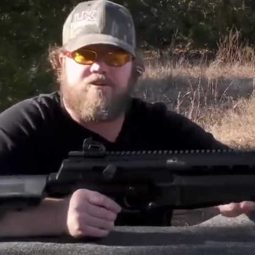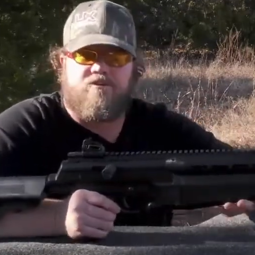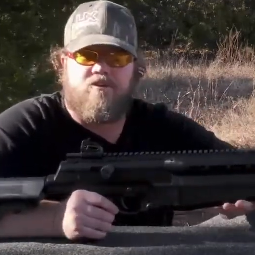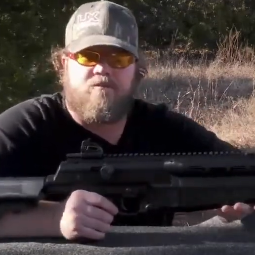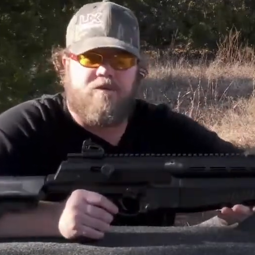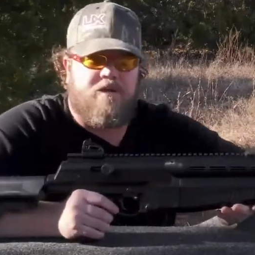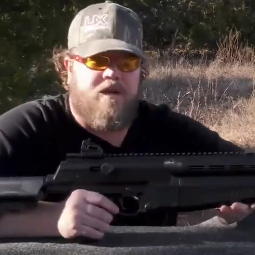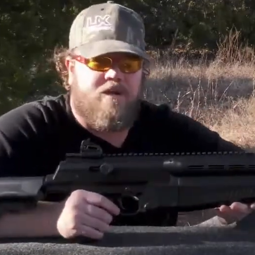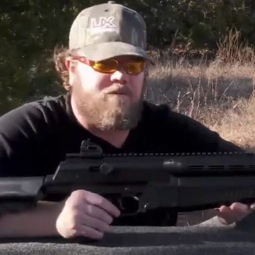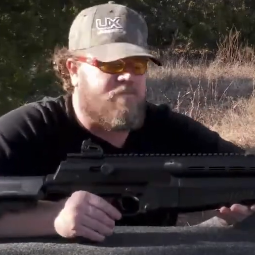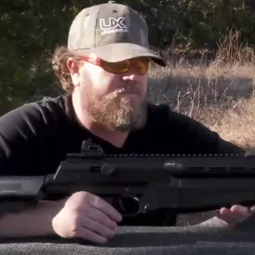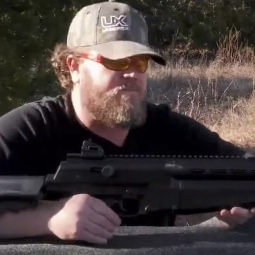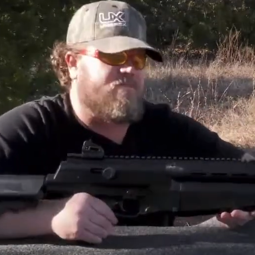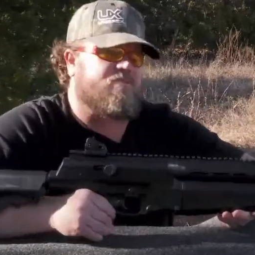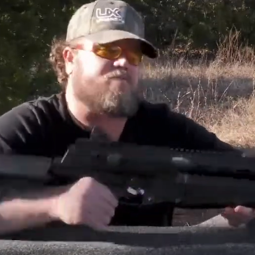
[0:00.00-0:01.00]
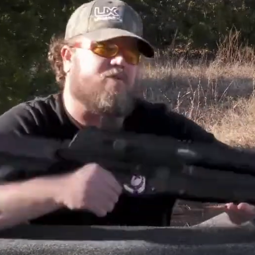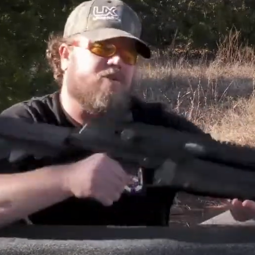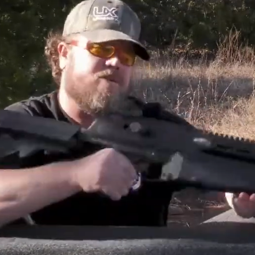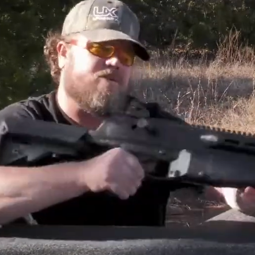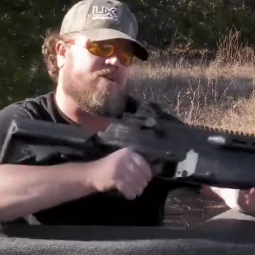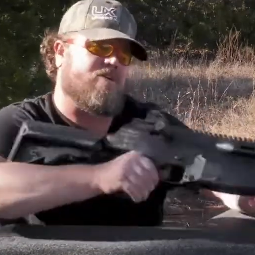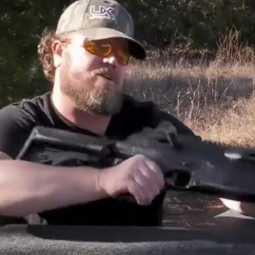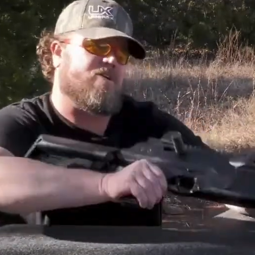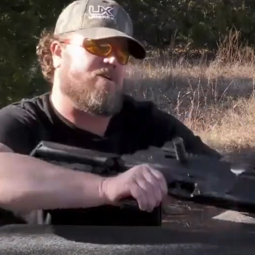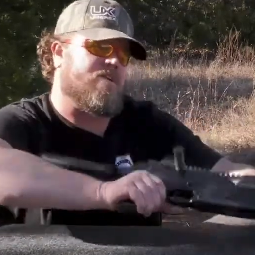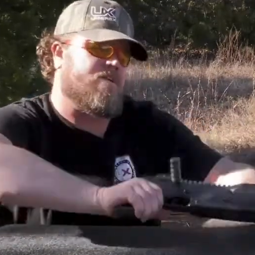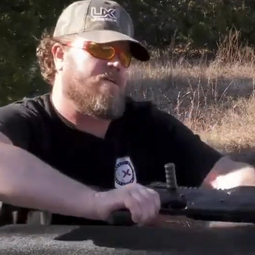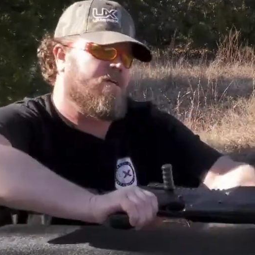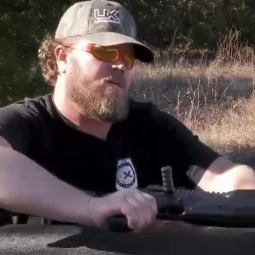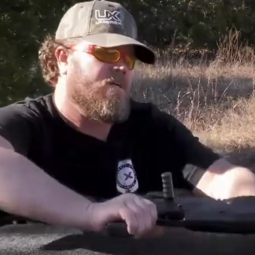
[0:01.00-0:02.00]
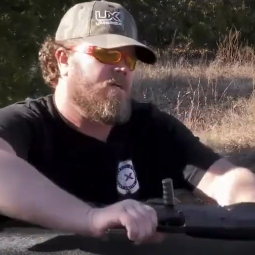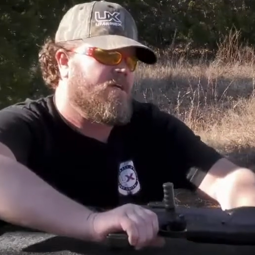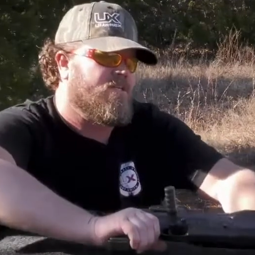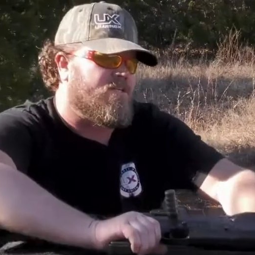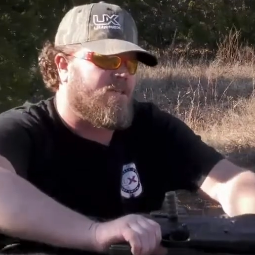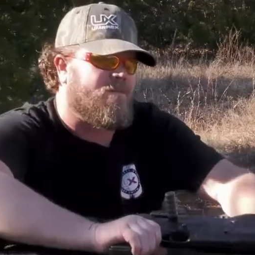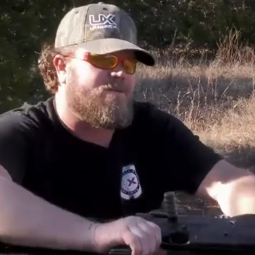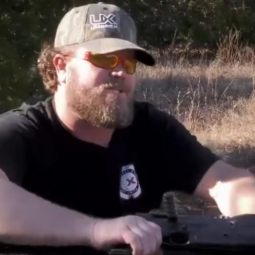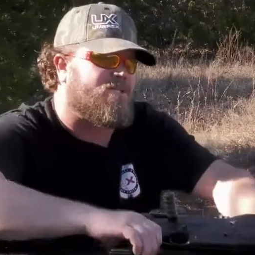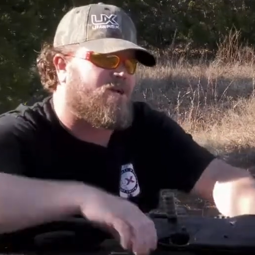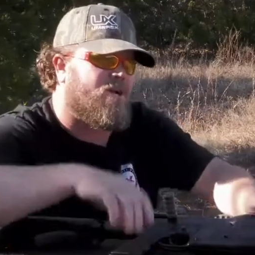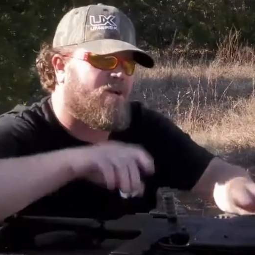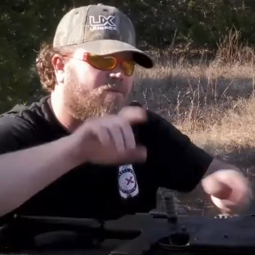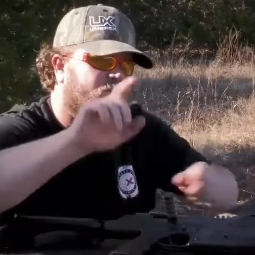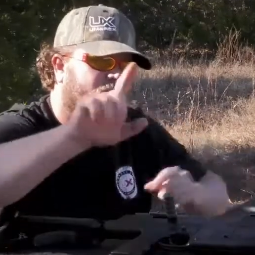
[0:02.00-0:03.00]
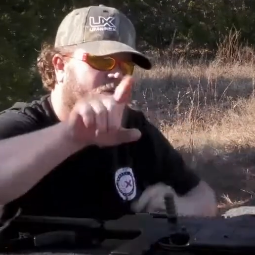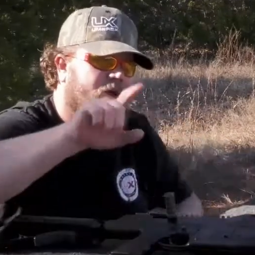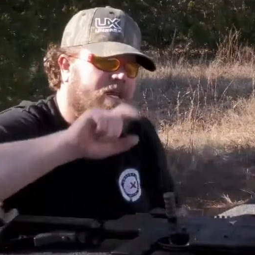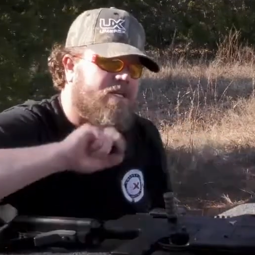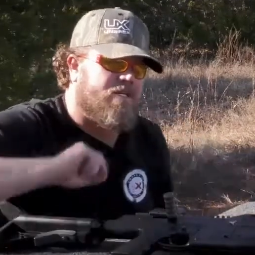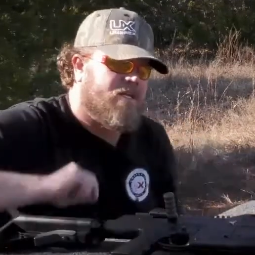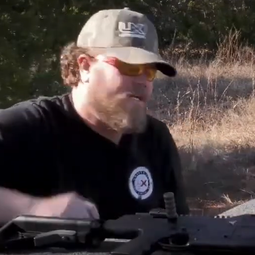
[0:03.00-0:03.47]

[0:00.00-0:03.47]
The grouping on them, it's pretty darn good. So let me show you real quick